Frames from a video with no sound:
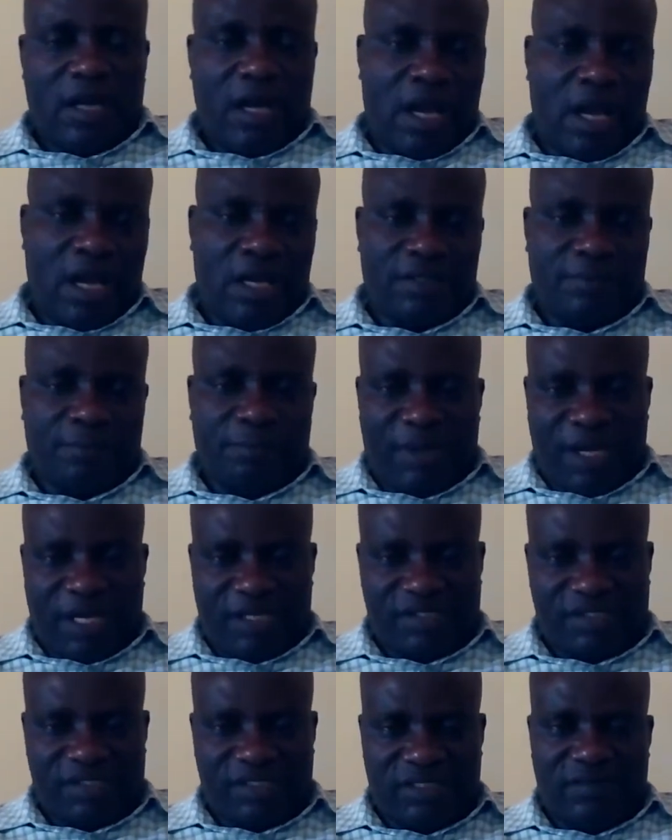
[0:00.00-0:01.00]
and
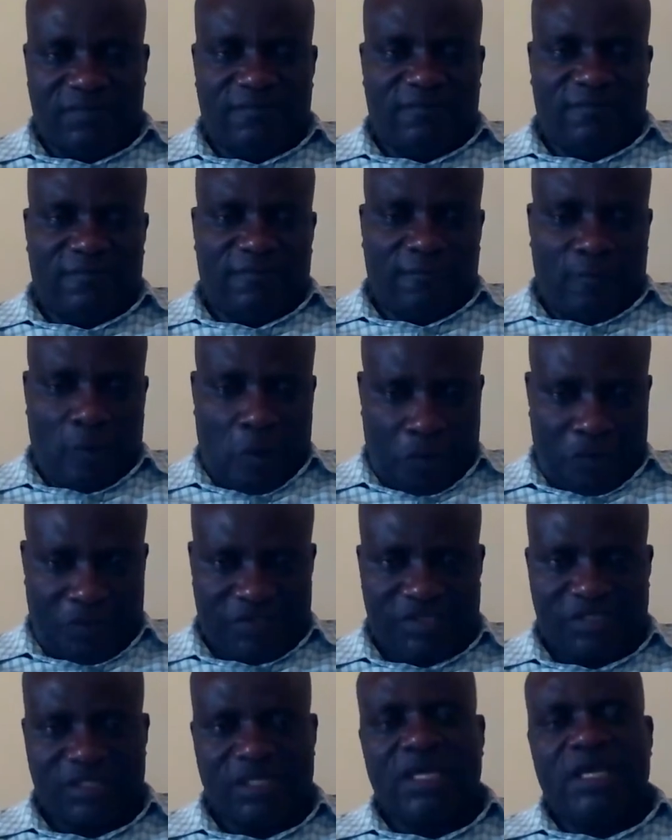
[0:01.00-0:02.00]
passive
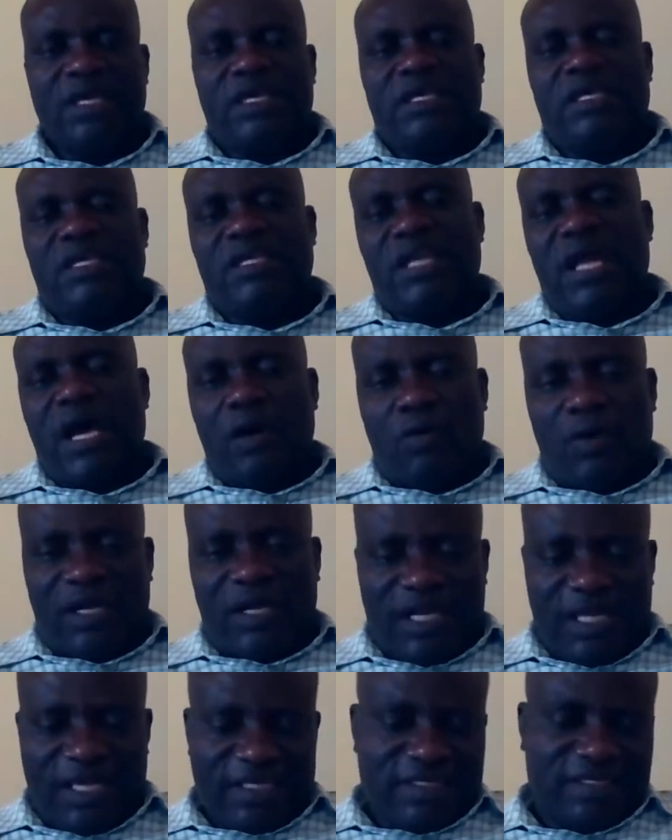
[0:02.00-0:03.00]
voice. In our
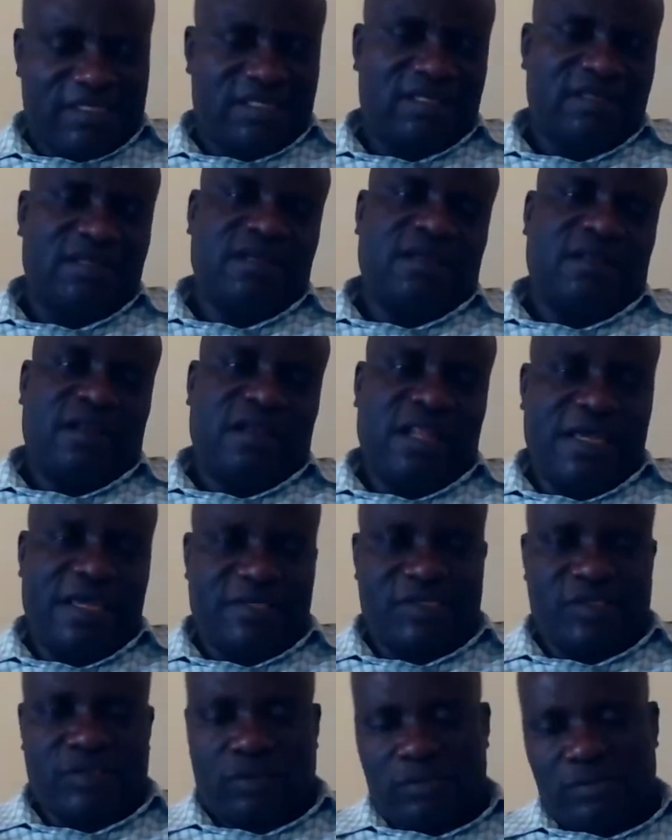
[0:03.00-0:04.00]
next
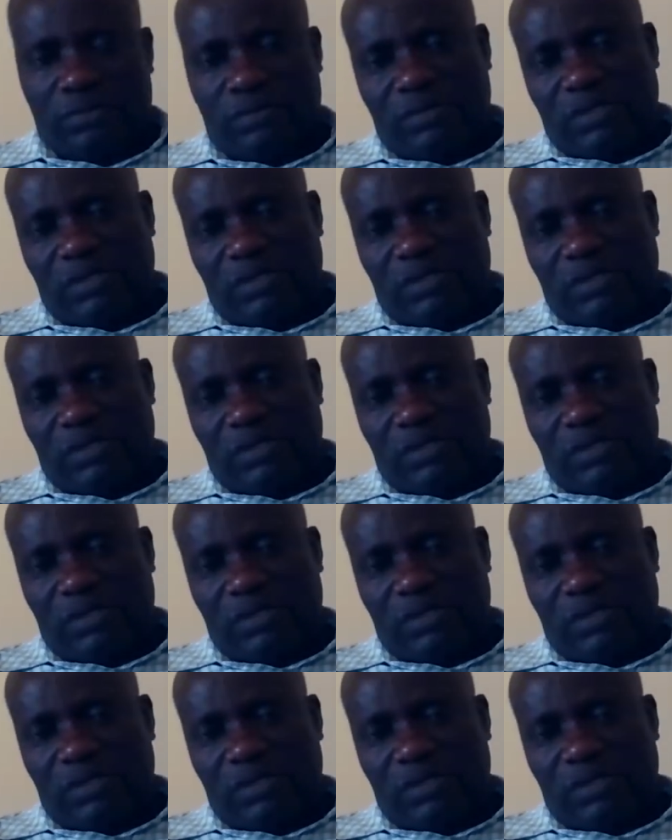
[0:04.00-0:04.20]
lesson,